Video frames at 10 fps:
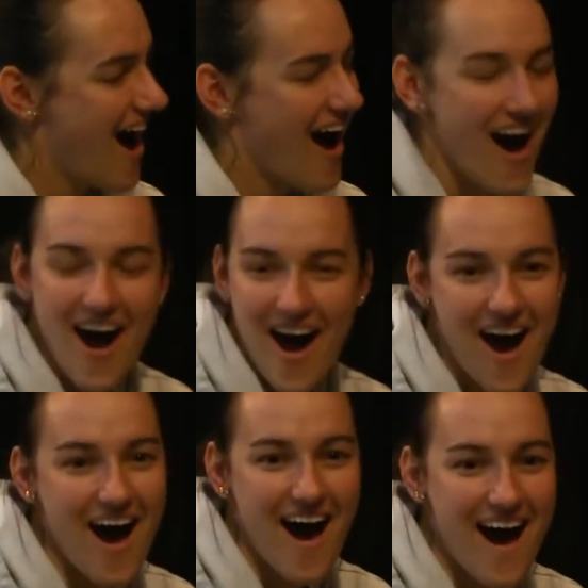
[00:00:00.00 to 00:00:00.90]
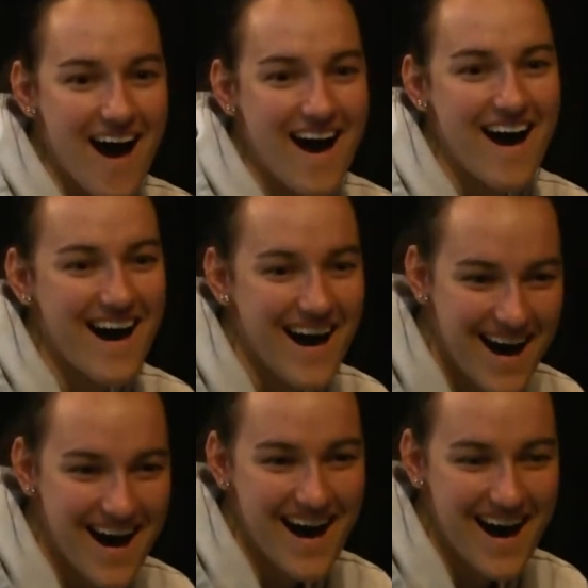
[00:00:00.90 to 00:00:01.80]
You talked to me
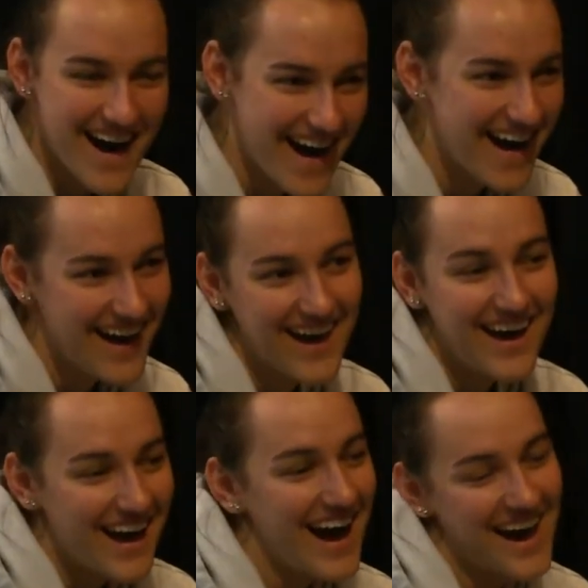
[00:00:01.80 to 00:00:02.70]
specifically about this. Stop